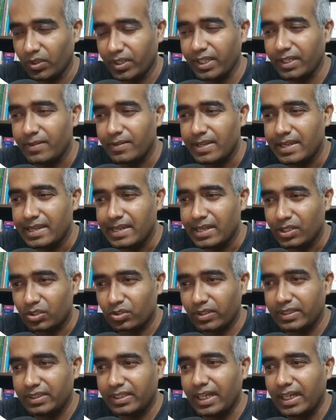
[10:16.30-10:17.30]
Okay.
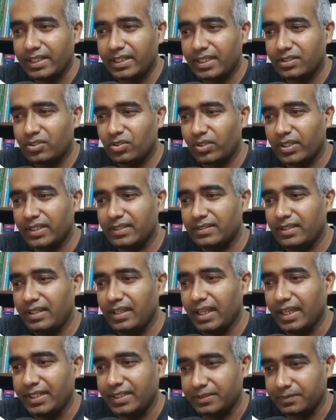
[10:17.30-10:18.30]
So in that case, you can
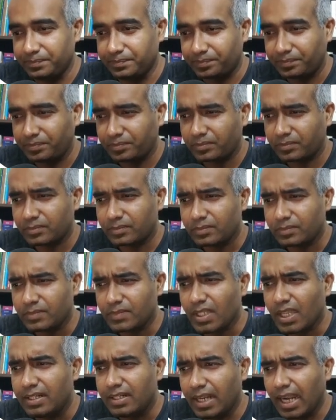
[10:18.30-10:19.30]
see like
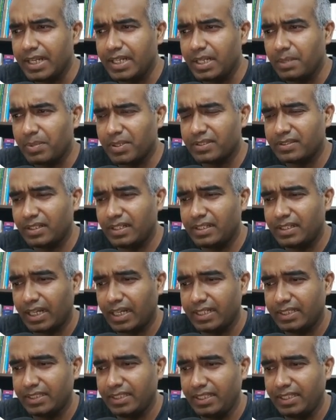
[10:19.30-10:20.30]

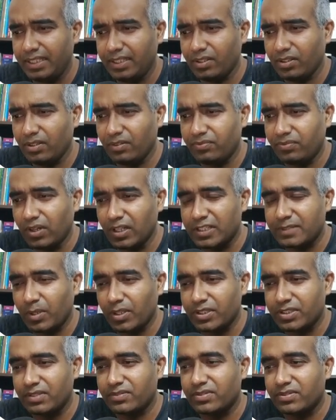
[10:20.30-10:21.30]
90% and the
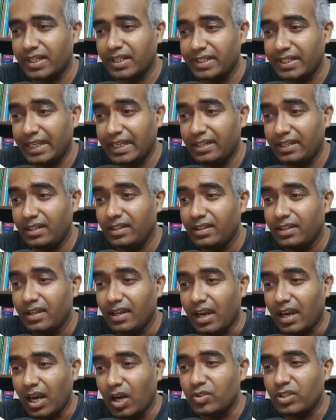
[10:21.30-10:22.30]
false positives are 10
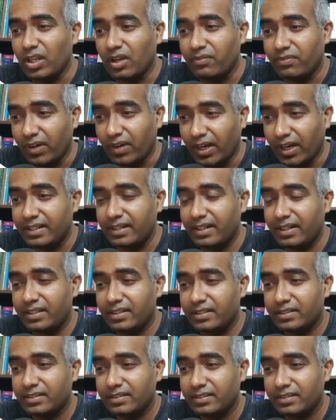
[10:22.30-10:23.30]
out of
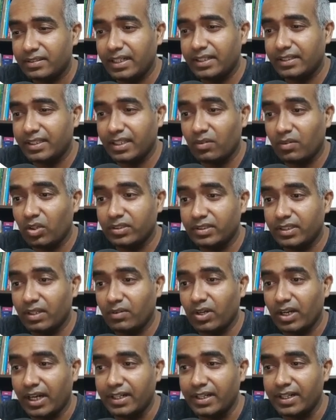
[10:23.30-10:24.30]
100, right? There were
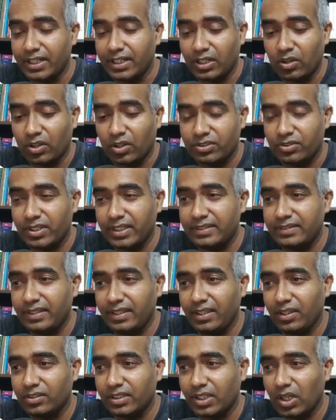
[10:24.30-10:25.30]
100 records. You can
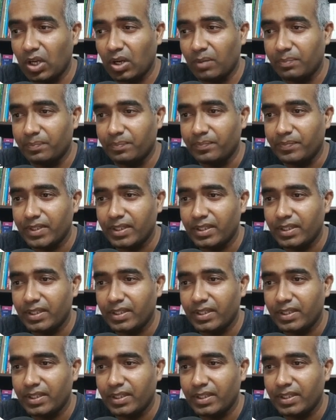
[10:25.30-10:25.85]
see on the top